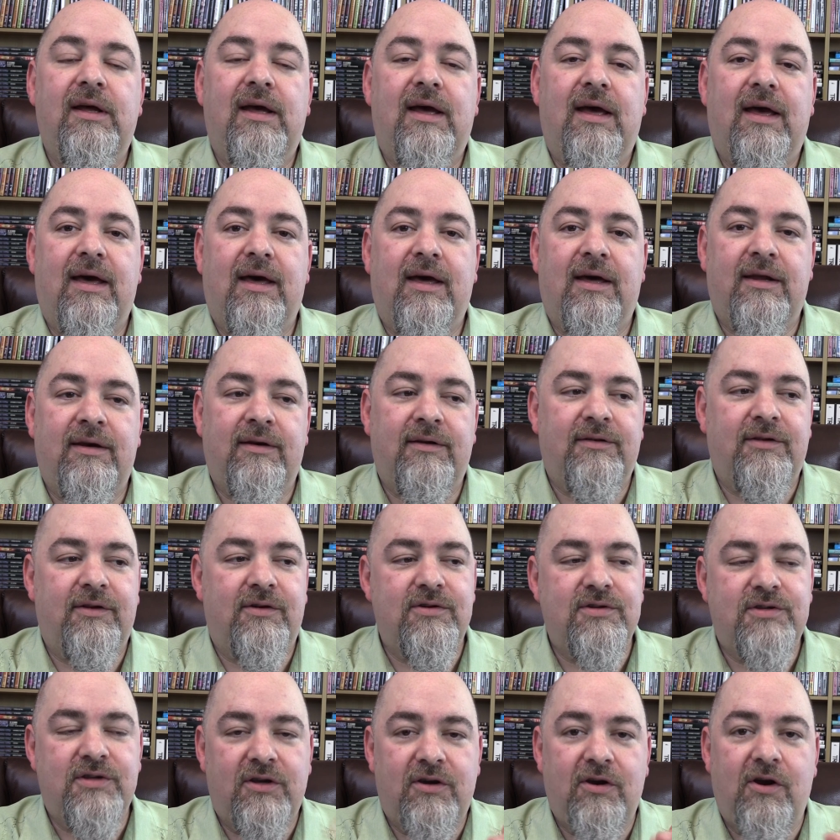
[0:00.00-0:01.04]
and
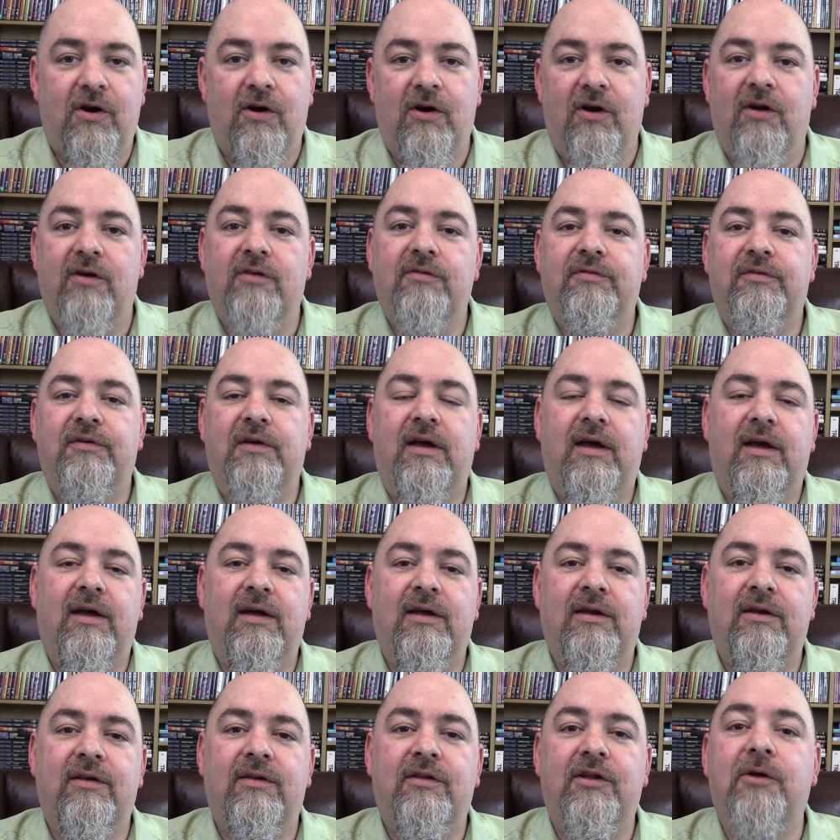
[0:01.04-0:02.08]
there's a curve,
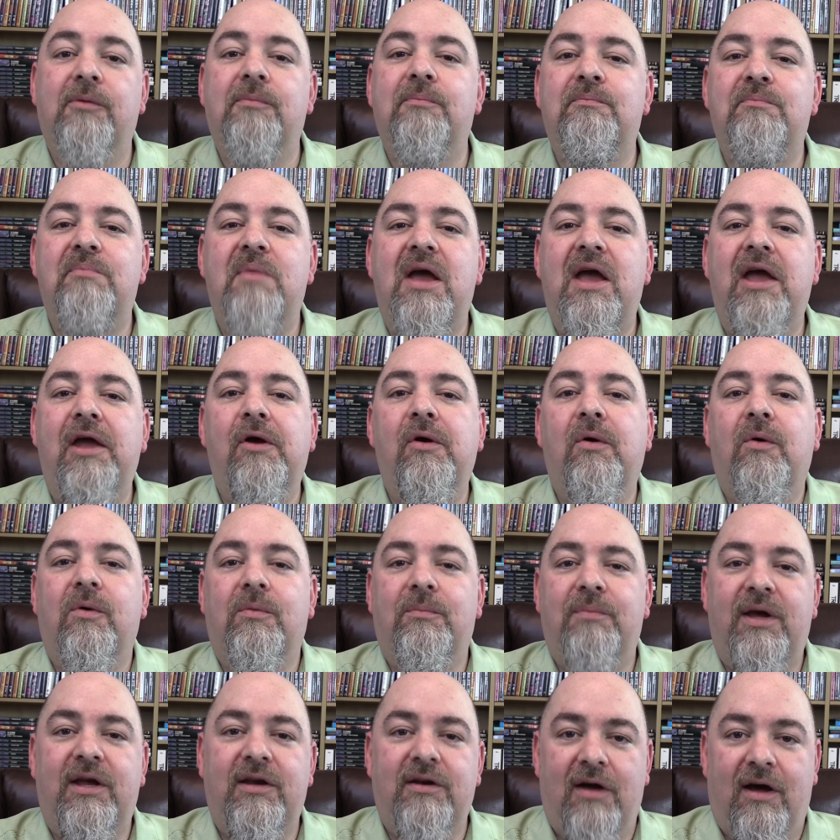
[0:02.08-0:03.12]
and there may or
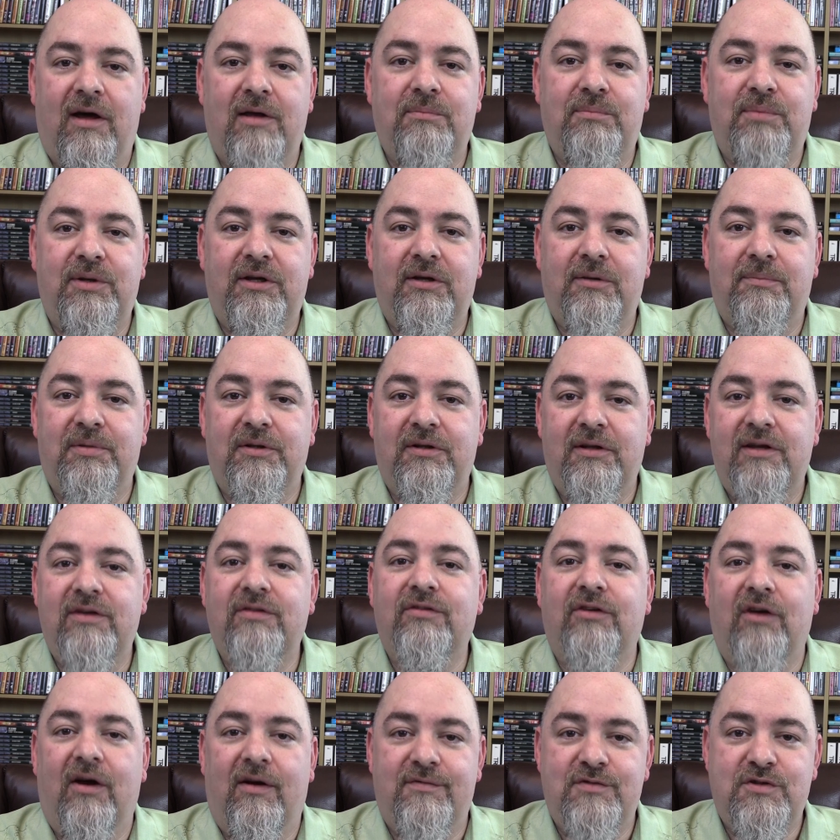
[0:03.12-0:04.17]
may not be a
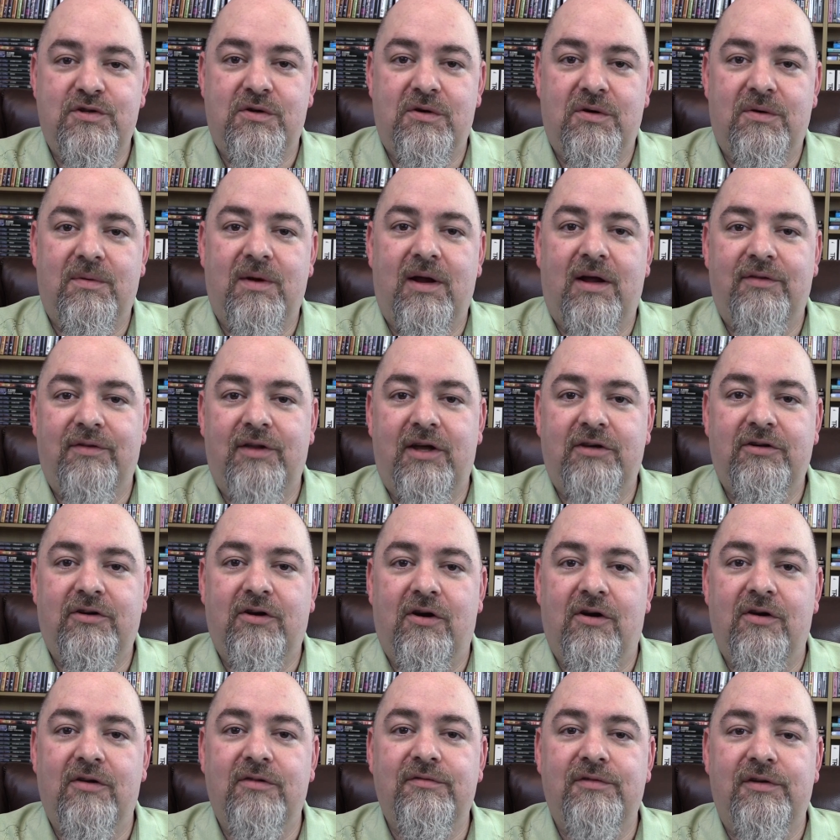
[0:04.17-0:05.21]
police officer around that
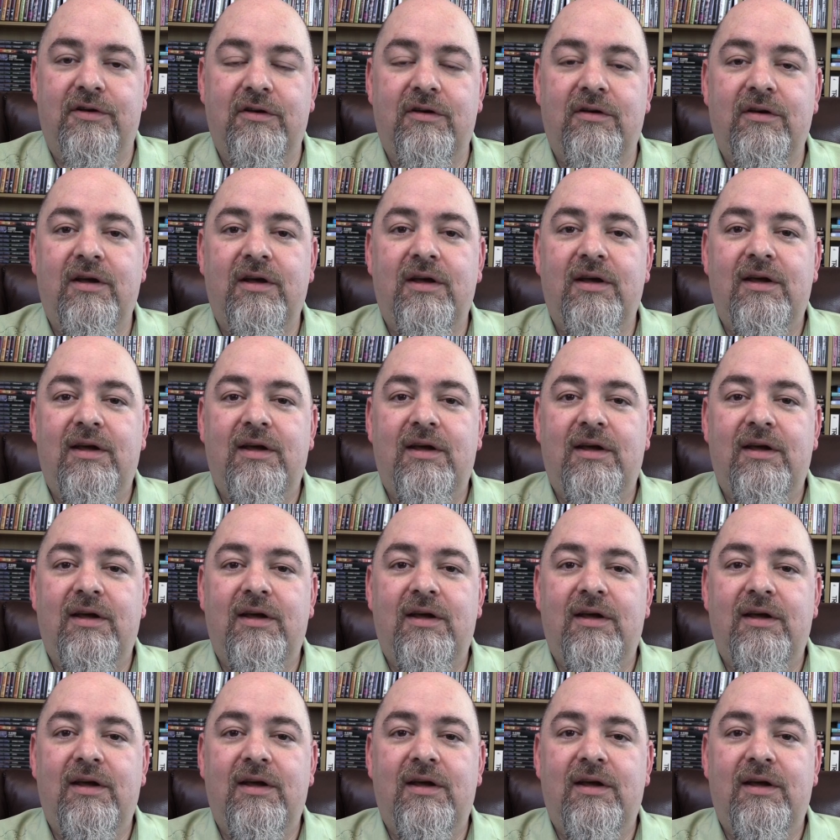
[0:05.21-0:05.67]
curve, and